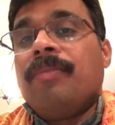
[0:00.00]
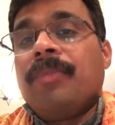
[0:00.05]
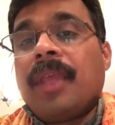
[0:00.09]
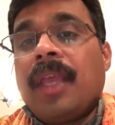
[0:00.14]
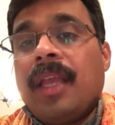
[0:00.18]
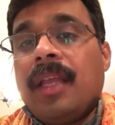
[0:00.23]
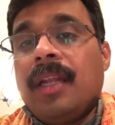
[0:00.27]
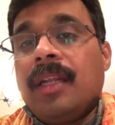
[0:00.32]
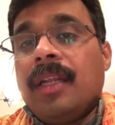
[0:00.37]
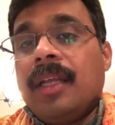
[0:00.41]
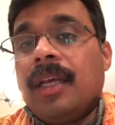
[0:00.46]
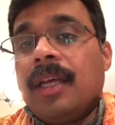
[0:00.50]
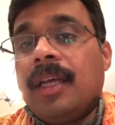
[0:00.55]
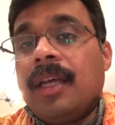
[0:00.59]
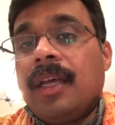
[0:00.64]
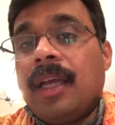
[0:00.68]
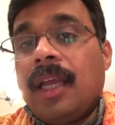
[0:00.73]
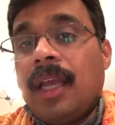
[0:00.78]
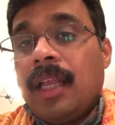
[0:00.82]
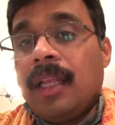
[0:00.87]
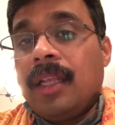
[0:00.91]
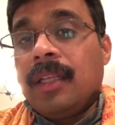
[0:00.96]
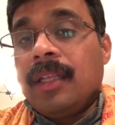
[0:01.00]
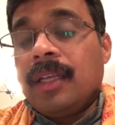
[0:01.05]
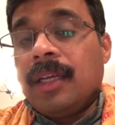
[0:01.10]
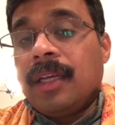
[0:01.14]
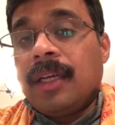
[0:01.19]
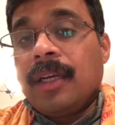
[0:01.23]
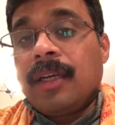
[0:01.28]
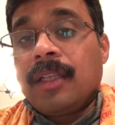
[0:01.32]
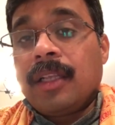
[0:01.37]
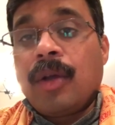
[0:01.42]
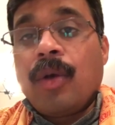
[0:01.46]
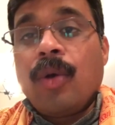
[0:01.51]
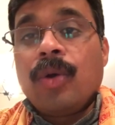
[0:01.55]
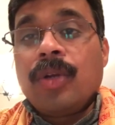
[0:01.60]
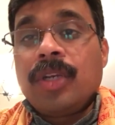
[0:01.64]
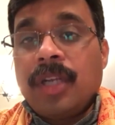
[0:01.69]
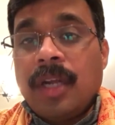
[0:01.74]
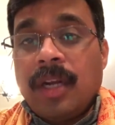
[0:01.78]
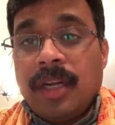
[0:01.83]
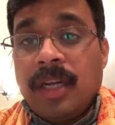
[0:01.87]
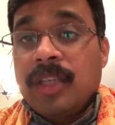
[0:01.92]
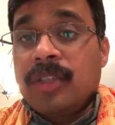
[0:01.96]
in the
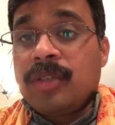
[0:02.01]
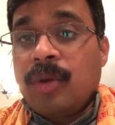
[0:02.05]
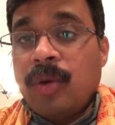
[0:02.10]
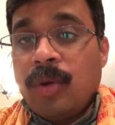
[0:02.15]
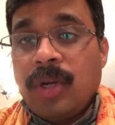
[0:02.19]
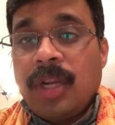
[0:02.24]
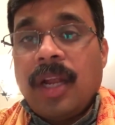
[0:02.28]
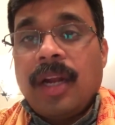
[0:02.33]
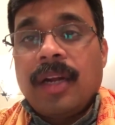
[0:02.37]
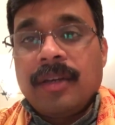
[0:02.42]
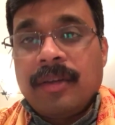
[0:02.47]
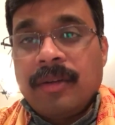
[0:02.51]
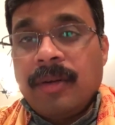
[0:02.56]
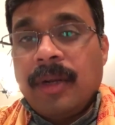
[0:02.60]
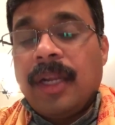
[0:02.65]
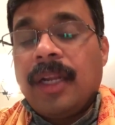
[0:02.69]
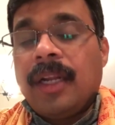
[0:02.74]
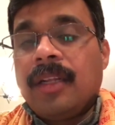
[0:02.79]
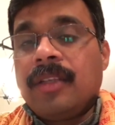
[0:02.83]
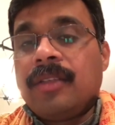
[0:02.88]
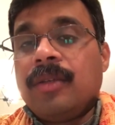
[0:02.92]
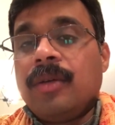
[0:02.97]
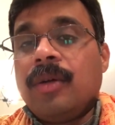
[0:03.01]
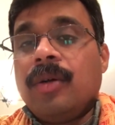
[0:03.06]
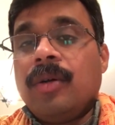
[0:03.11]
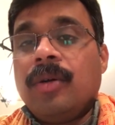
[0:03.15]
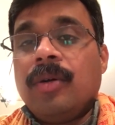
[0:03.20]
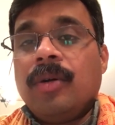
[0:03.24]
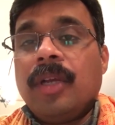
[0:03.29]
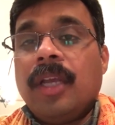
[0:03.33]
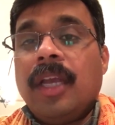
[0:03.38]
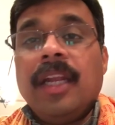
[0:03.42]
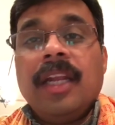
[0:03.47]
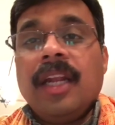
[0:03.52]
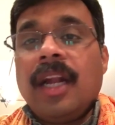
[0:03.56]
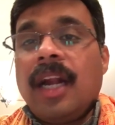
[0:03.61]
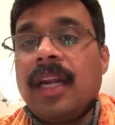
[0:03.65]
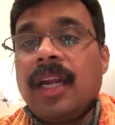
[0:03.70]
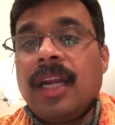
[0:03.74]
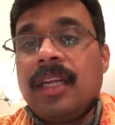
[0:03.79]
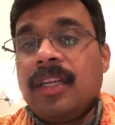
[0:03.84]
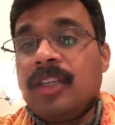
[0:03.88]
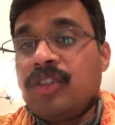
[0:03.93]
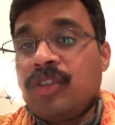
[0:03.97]
courtyard, in his courtyard, right? So he did
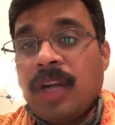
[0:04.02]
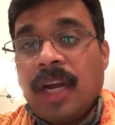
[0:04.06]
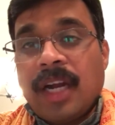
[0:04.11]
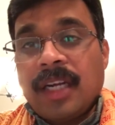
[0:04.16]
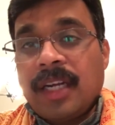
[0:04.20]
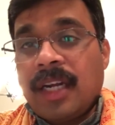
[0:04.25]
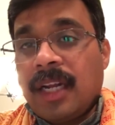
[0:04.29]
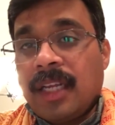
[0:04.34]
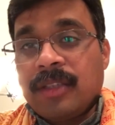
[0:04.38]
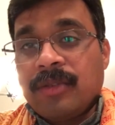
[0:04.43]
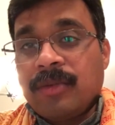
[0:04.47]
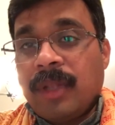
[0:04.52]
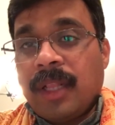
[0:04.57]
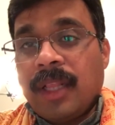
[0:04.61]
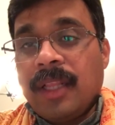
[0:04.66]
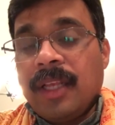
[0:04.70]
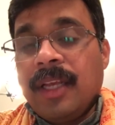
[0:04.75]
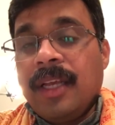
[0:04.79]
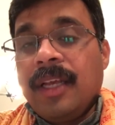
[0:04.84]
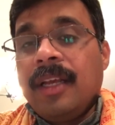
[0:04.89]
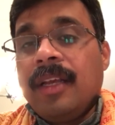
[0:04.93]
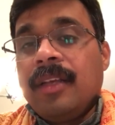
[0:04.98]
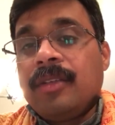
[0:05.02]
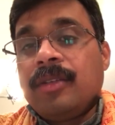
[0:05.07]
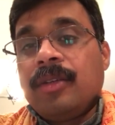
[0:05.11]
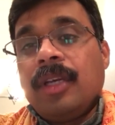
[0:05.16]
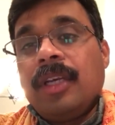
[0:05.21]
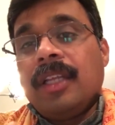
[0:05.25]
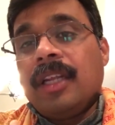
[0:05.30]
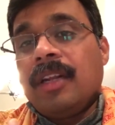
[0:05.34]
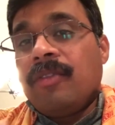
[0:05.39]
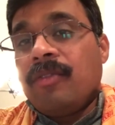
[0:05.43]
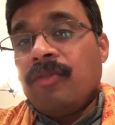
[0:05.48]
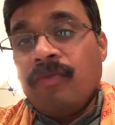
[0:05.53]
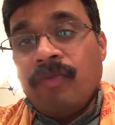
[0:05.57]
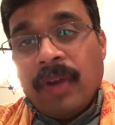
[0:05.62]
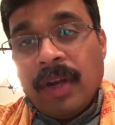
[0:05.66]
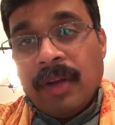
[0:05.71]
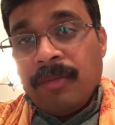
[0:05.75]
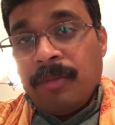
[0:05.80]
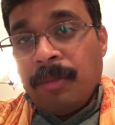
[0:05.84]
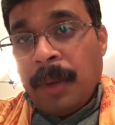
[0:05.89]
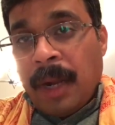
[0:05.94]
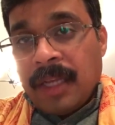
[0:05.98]
not get distracted as well. So he then
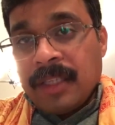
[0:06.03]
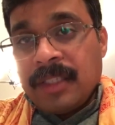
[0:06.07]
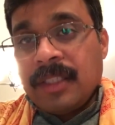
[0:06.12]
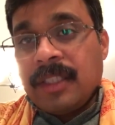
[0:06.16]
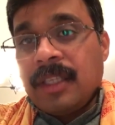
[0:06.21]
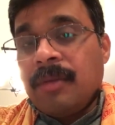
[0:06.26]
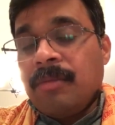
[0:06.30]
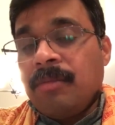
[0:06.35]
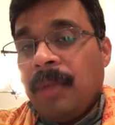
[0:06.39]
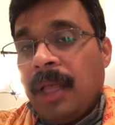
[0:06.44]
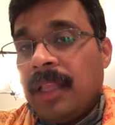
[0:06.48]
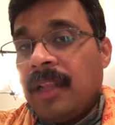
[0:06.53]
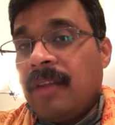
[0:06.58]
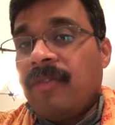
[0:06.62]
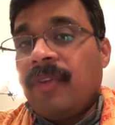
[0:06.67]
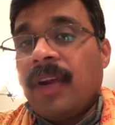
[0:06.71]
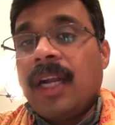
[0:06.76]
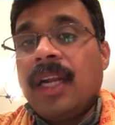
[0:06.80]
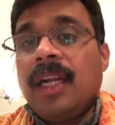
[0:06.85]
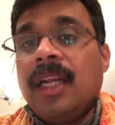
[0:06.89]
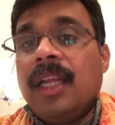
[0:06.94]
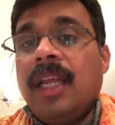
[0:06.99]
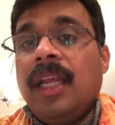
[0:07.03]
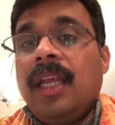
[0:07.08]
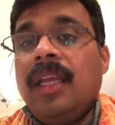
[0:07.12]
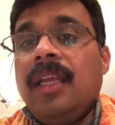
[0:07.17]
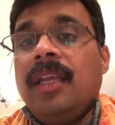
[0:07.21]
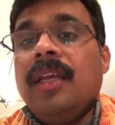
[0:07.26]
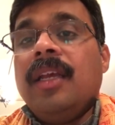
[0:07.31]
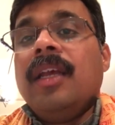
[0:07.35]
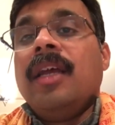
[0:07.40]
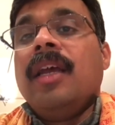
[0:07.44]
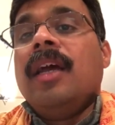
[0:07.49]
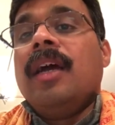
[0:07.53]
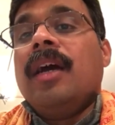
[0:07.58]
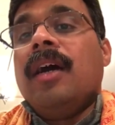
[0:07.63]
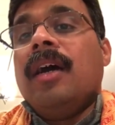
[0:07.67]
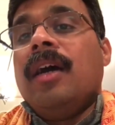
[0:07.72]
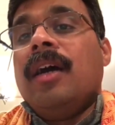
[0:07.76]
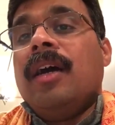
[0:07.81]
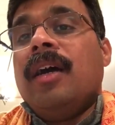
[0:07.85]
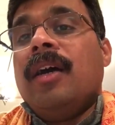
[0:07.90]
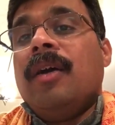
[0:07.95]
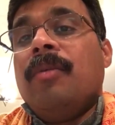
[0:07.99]
went past them, and then finally
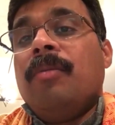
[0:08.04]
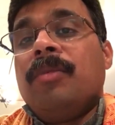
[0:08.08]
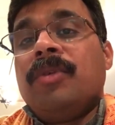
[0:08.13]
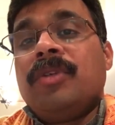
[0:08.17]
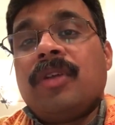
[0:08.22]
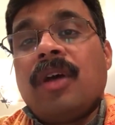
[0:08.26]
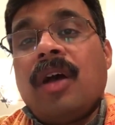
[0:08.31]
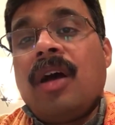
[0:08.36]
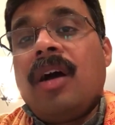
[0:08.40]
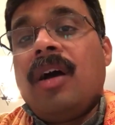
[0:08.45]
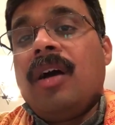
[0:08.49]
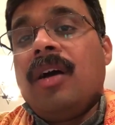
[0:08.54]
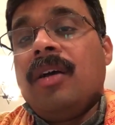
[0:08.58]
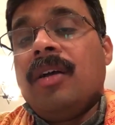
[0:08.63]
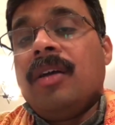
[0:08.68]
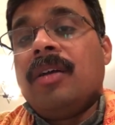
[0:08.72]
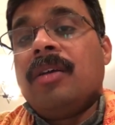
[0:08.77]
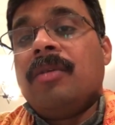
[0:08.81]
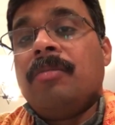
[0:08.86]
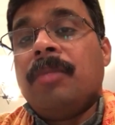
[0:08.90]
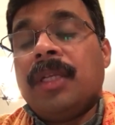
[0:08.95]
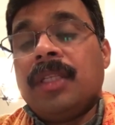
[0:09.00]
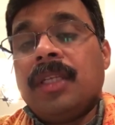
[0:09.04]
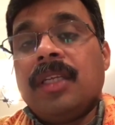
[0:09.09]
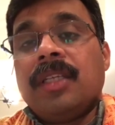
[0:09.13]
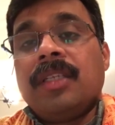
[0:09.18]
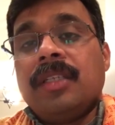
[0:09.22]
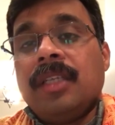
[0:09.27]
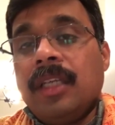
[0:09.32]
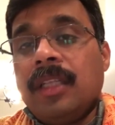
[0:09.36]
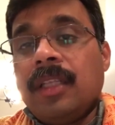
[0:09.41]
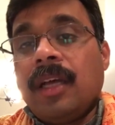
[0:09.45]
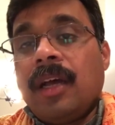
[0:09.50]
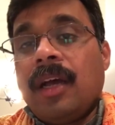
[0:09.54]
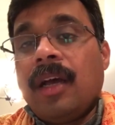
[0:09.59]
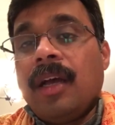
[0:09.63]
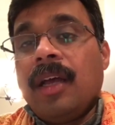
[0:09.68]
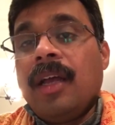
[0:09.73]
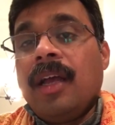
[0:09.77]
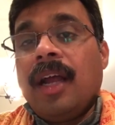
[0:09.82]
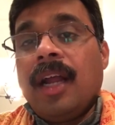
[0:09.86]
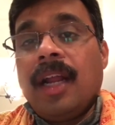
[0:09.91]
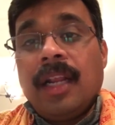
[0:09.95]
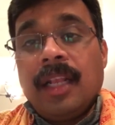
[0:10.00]
saw Mother Sita
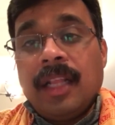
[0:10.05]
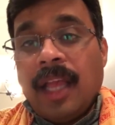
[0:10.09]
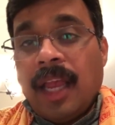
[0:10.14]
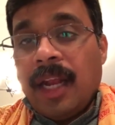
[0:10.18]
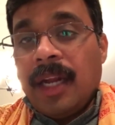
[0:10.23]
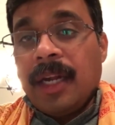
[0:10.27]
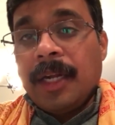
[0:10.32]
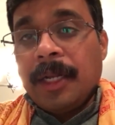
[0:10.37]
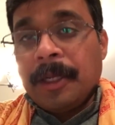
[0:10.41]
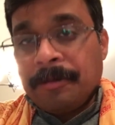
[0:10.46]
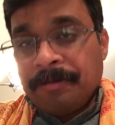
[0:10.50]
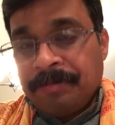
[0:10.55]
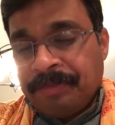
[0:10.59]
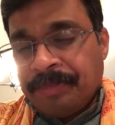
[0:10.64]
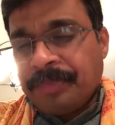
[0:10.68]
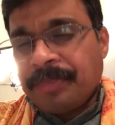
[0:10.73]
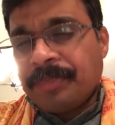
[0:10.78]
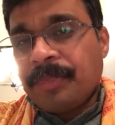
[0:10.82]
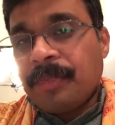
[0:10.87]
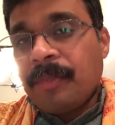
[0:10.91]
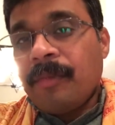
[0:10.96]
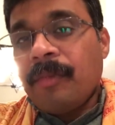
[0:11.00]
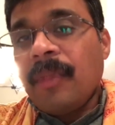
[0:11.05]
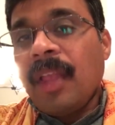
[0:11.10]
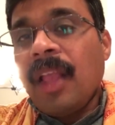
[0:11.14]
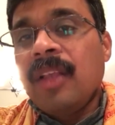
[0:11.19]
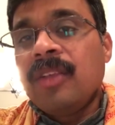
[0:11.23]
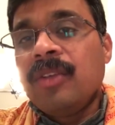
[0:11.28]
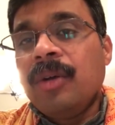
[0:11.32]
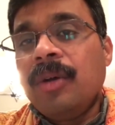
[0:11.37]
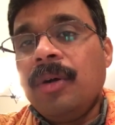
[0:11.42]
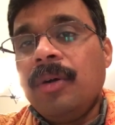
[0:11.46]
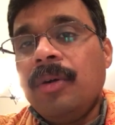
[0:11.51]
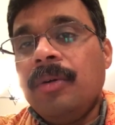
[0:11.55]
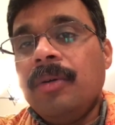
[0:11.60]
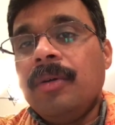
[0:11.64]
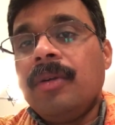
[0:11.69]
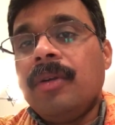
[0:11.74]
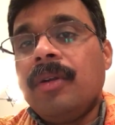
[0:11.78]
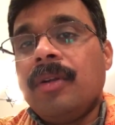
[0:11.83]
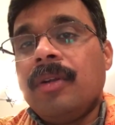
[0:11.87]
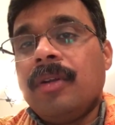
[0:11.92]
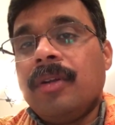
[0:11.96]
in the end. So